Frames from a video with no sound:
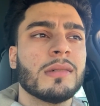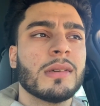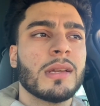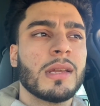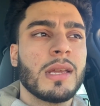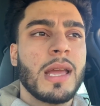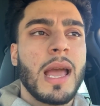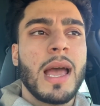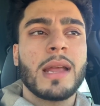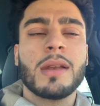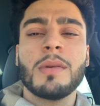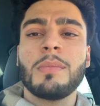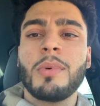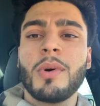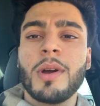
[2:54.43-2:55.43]
he had an
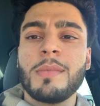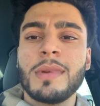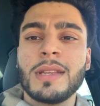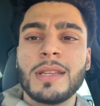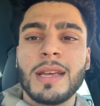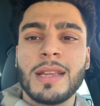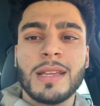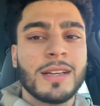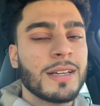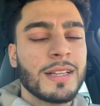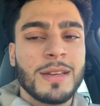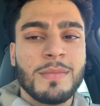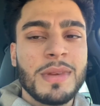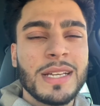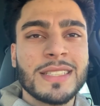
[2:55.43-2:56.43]
appointment that he
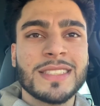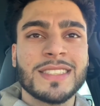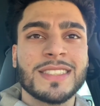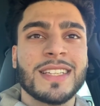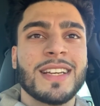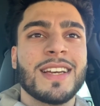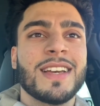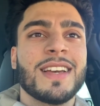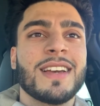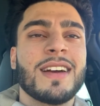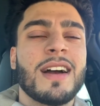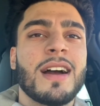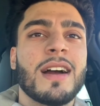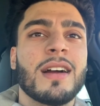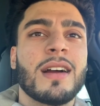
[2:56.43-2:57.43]
couldn't miss.
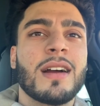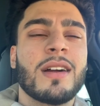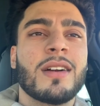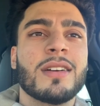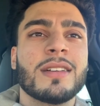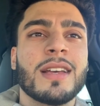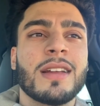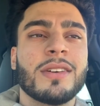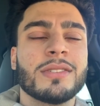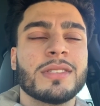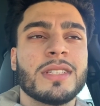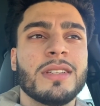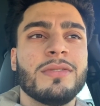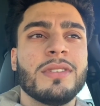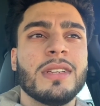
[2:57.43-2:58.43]
I heard that on
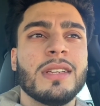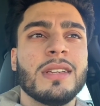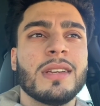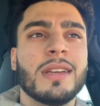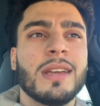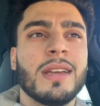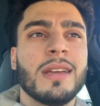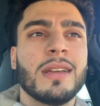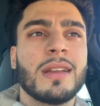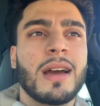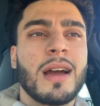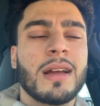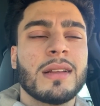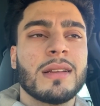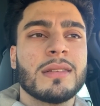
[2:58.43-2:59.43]
TV, and
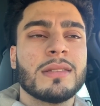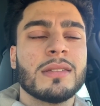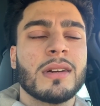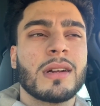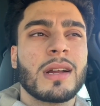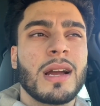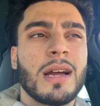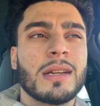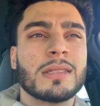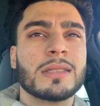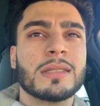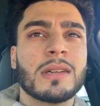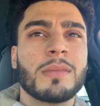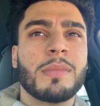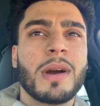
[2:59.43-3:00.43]
it kind of
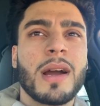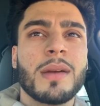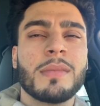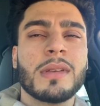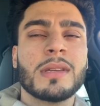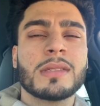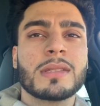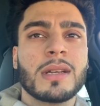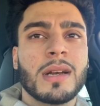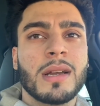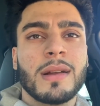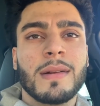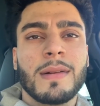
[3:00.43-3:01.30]
stuck by me. It's like,